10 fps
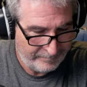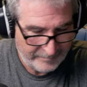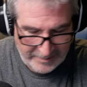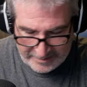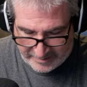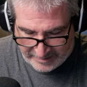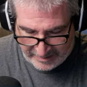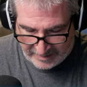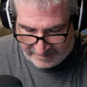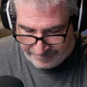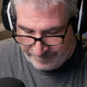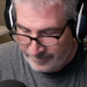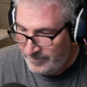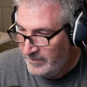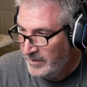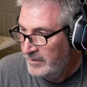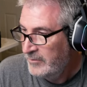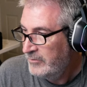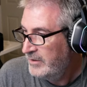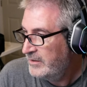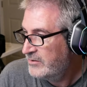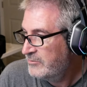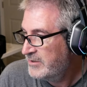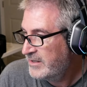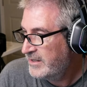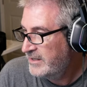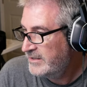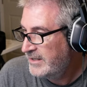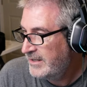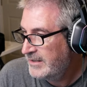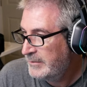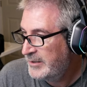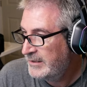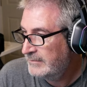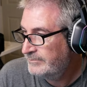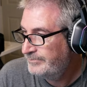Let's see. What else was I going to talk about?